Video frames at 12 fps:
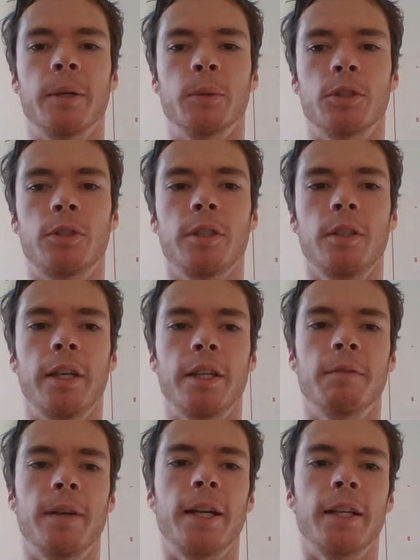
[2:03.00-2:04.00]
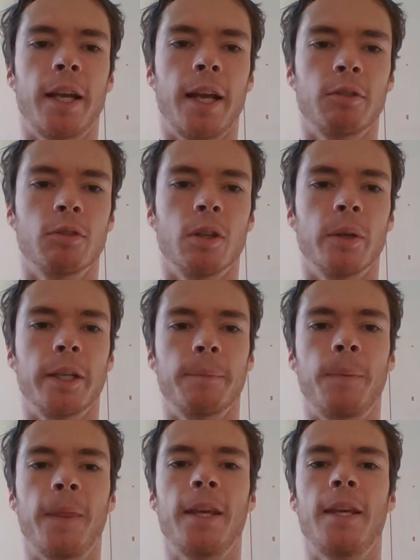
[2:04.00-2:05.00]
that was still innovating and
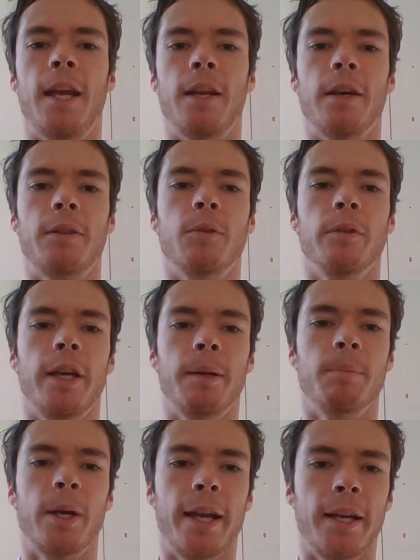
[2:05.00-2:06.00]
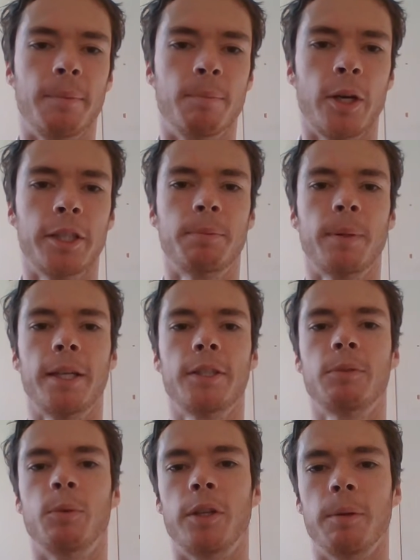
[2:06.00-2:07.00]
growing, and they thought that by adding
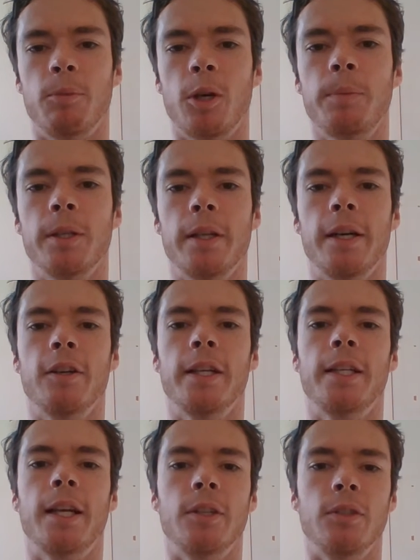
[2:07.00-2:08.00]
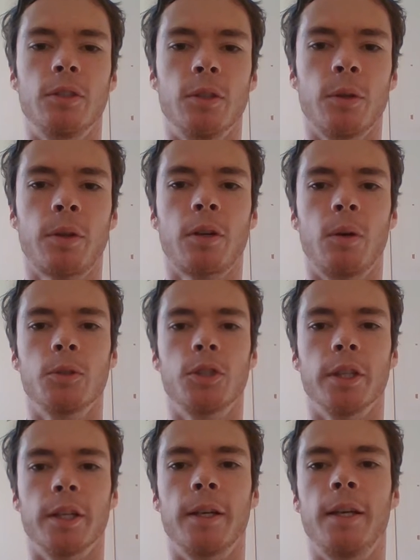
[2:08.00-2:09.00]
Myspace with their popularity and youth
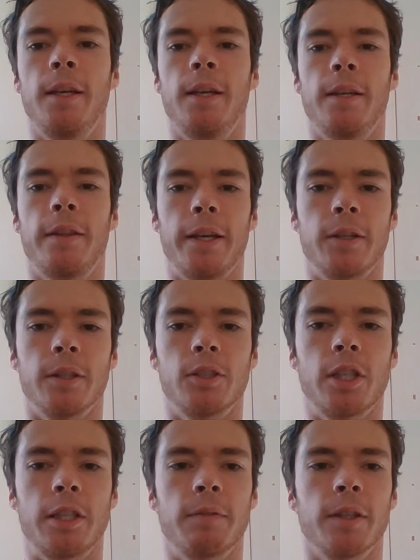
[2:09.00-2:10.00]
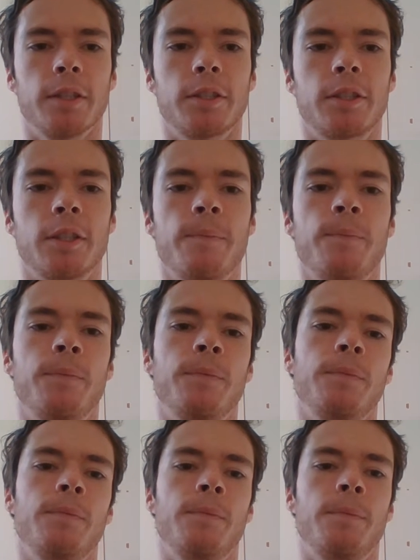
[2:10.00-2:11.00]
culture, they could achieve this.
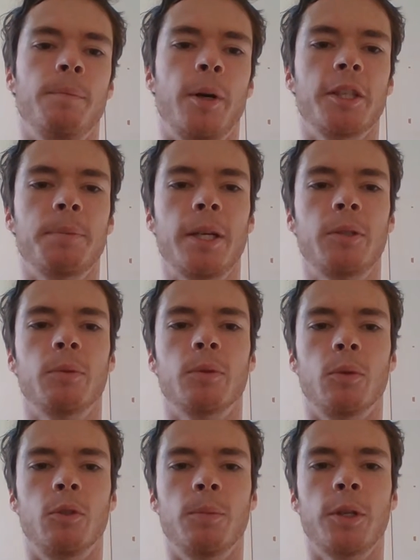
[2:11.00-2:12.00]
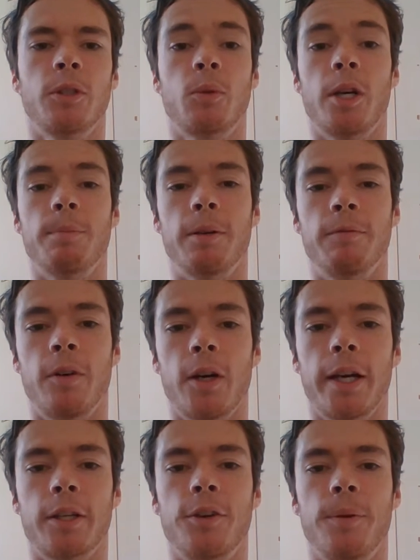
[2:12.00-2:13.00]
Myspace was almost acquired by
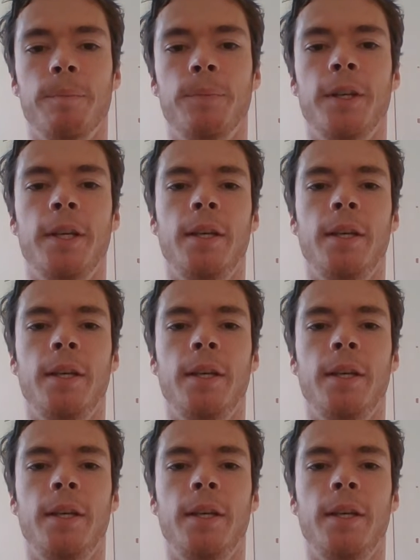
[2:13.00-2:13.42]
Viacom,